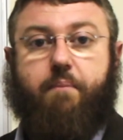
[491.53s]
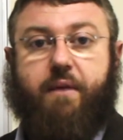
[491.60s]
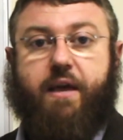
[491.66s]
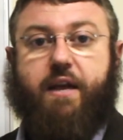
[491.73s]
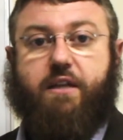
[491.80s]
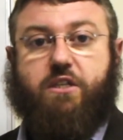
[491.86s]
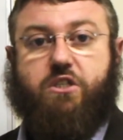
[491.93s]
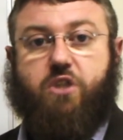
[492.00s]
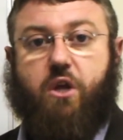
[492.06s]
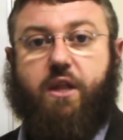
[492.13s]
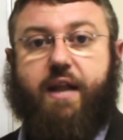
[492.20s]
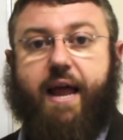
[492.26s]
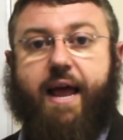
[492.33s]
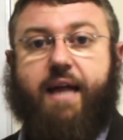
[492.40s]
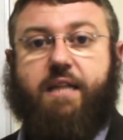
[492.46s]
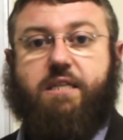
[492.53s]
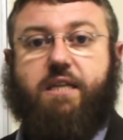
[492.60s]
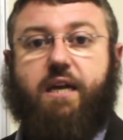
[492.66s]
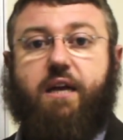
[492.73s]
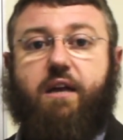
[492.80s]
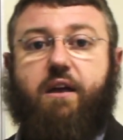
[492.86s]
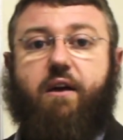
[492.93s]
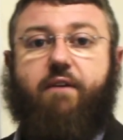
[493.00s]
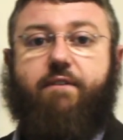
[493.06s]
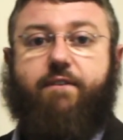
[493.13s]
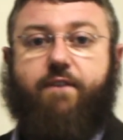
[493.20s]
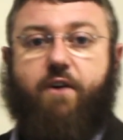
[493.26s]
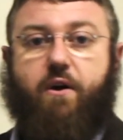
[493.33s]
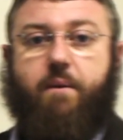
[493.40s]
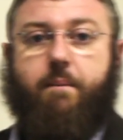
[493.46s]
get a solid answer
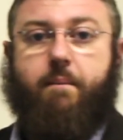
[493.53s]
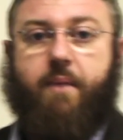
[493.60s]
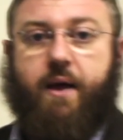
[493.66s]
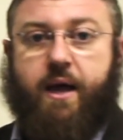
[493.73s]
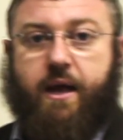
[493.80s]
from